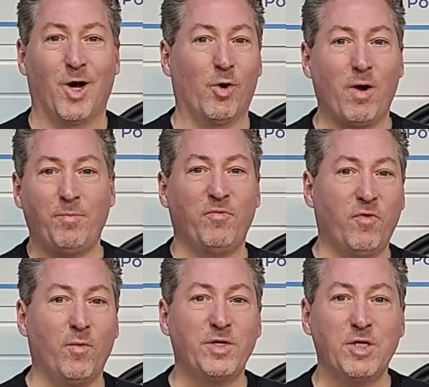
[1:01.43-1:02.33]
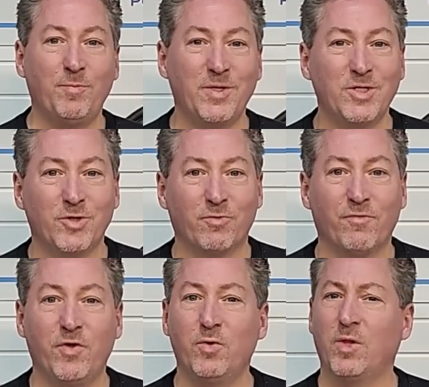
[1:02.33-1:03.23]
All right, before we jump into the
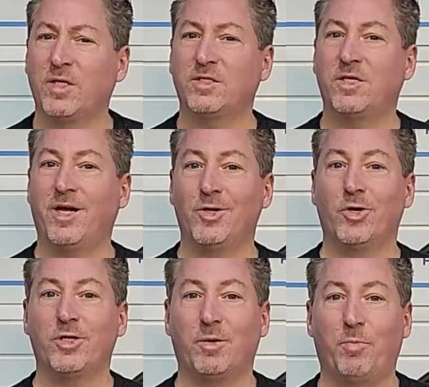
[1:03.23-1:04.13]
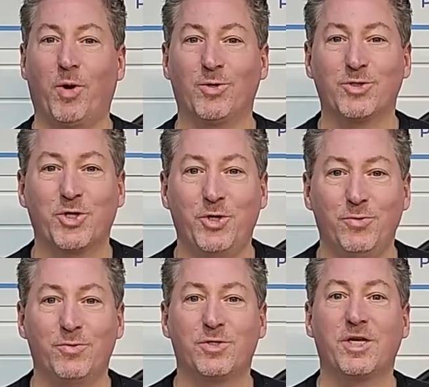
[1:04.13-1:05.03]
review, let's take a look at the
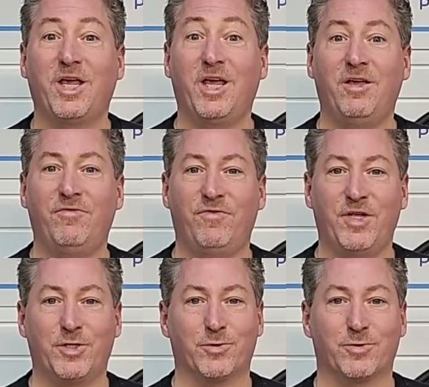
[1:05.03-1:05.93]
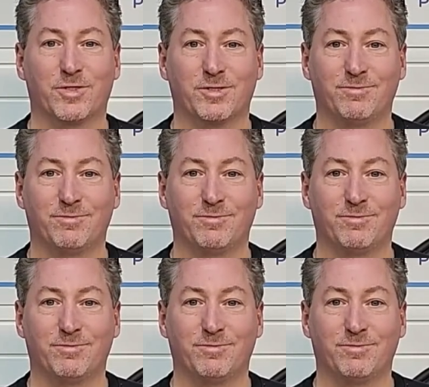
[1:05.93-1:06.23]
PulseQ's key features.